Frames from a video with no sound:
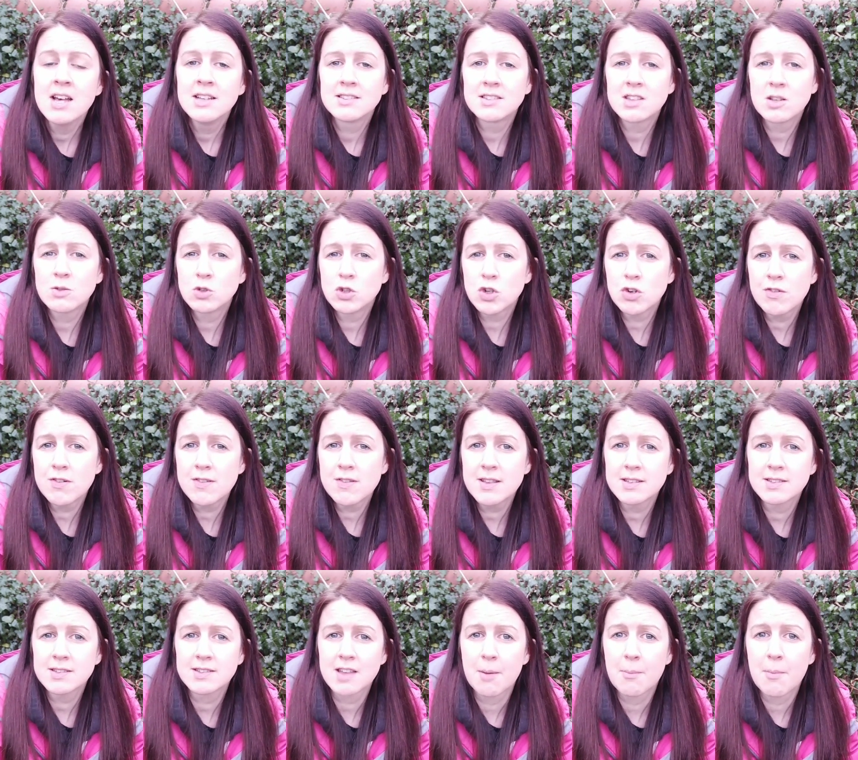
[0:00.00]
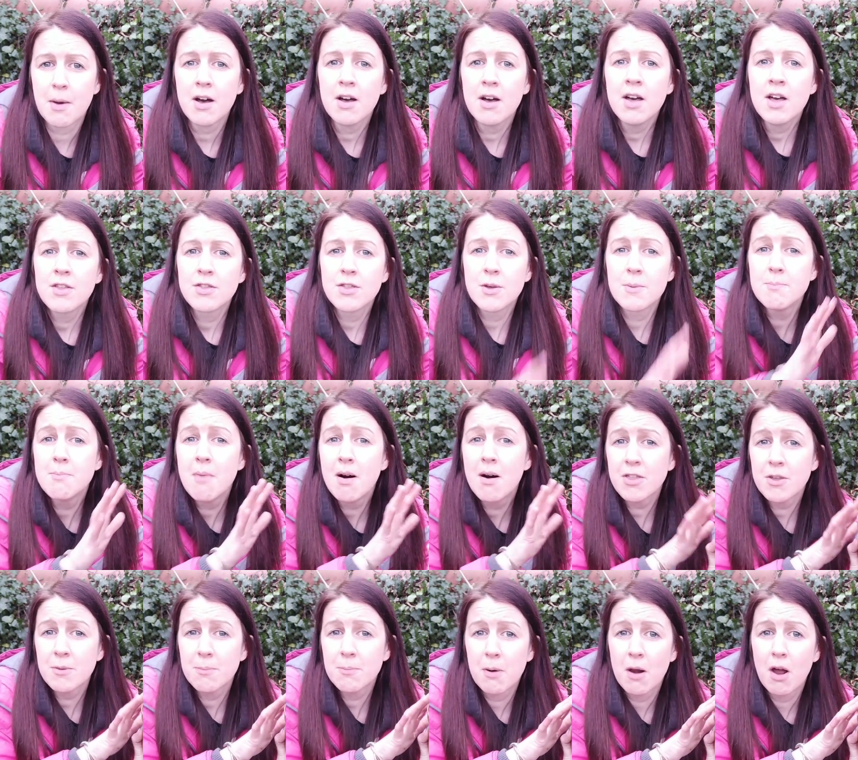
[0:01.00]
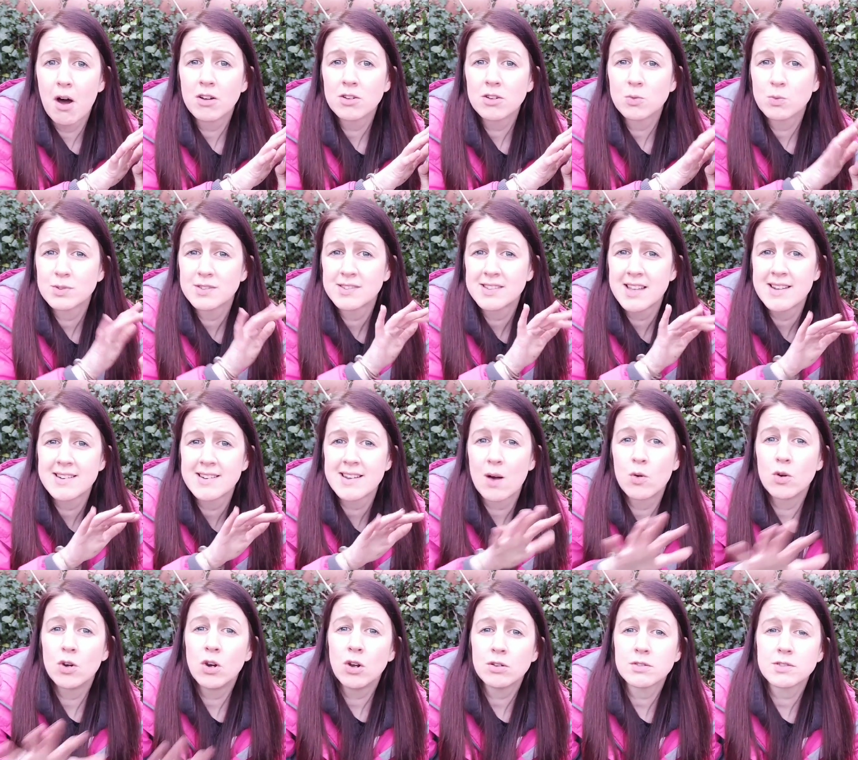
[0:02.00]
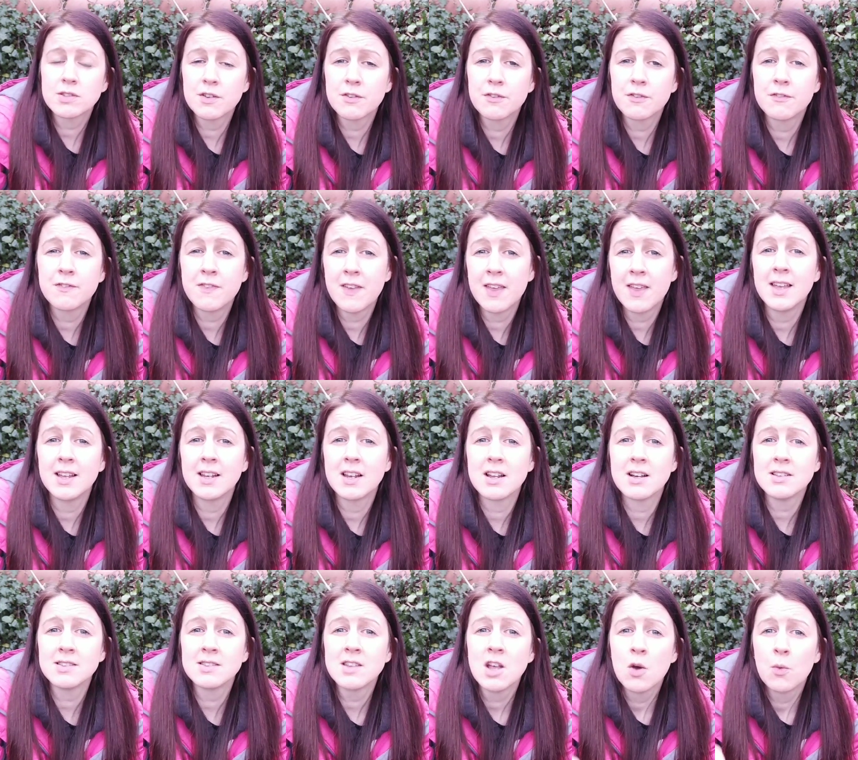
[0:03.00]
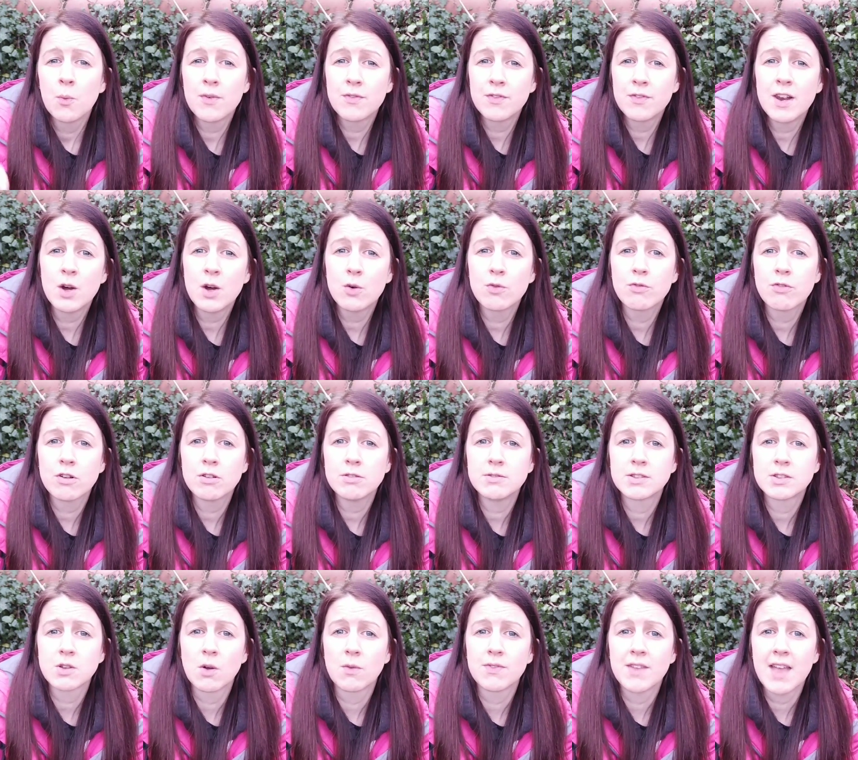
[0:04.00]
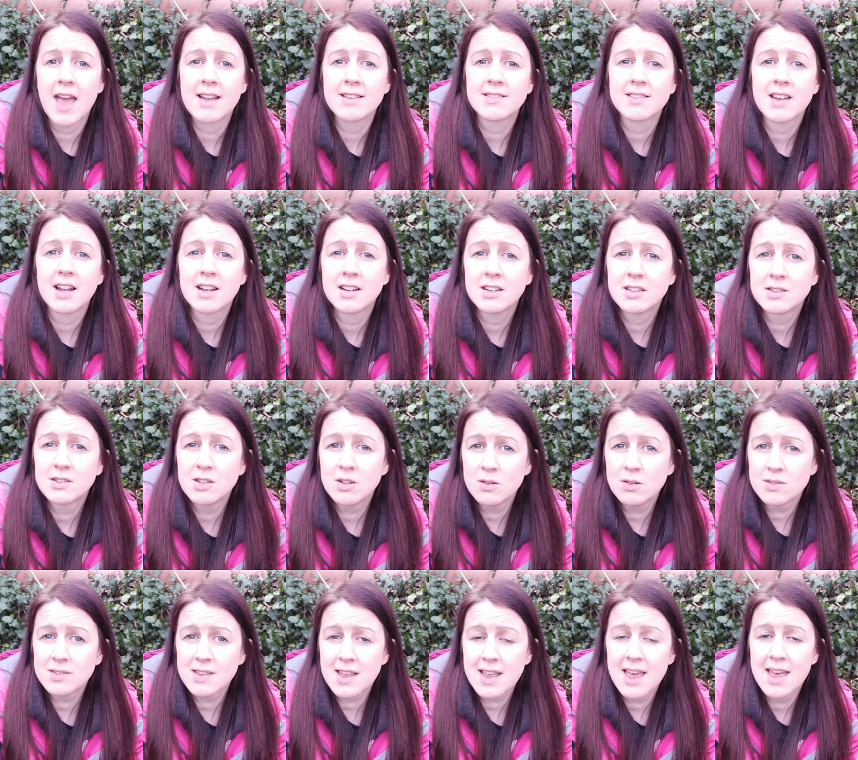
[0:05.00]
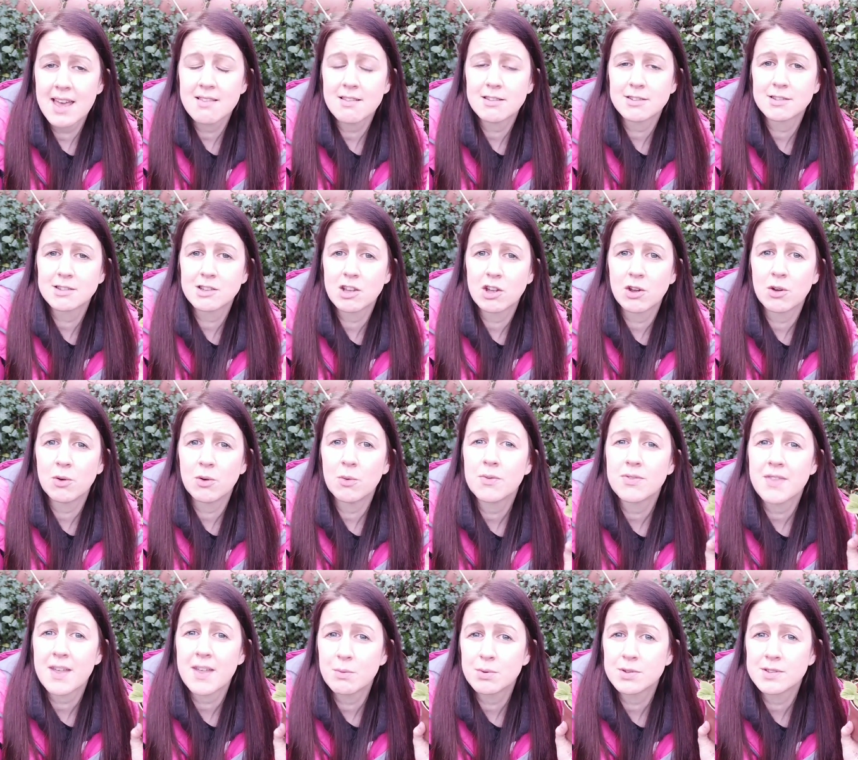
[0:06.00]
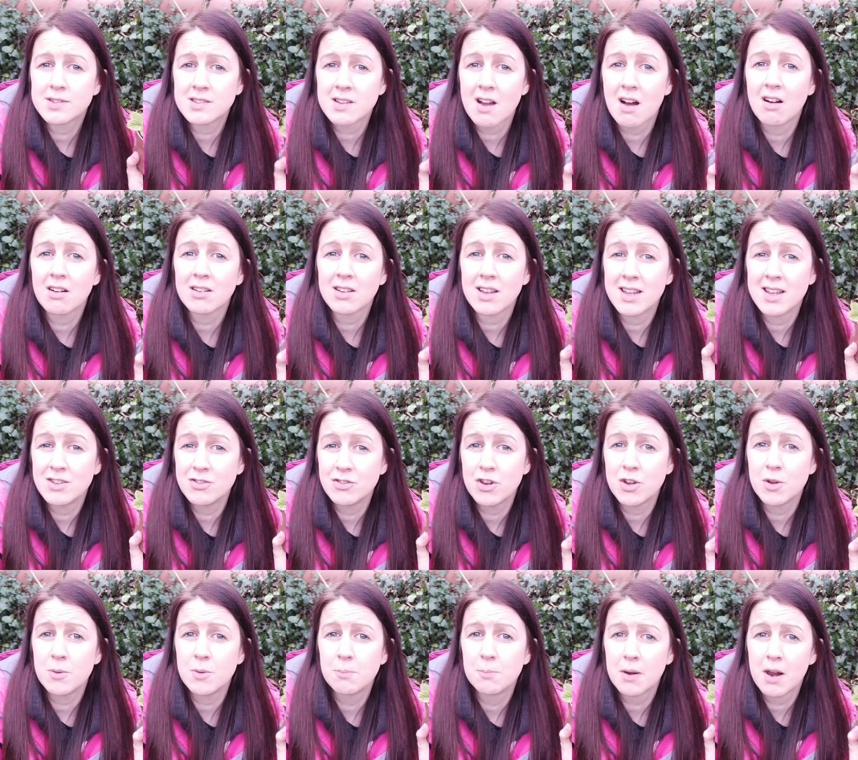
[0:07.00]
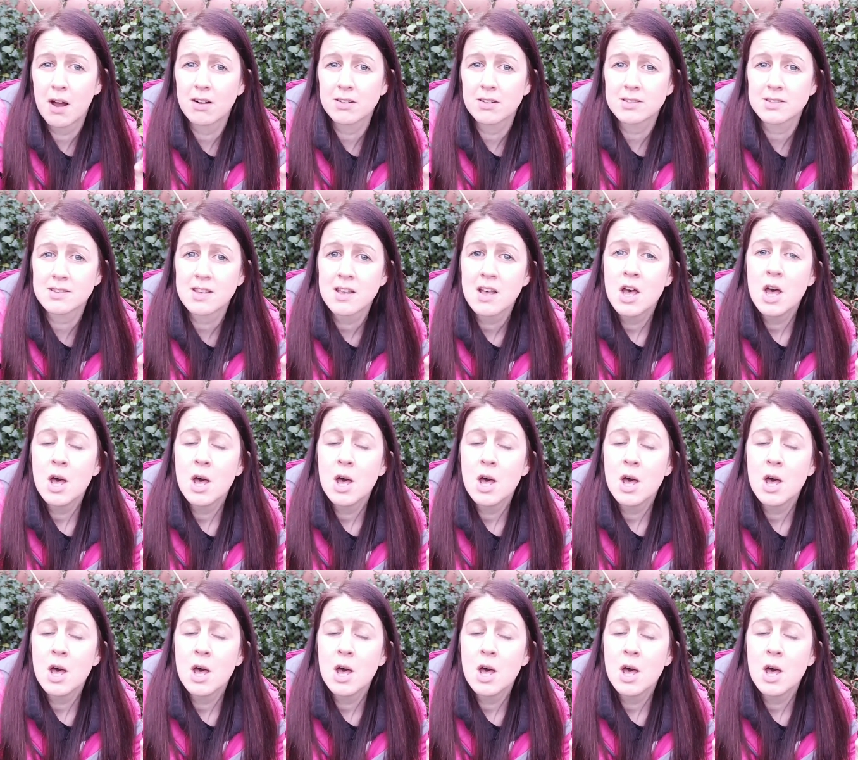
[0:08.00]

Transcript: So during the summer, the mother plant will send out lots of feelers with little roots on the end, and as soon as they hit the soil, they will start a new plant.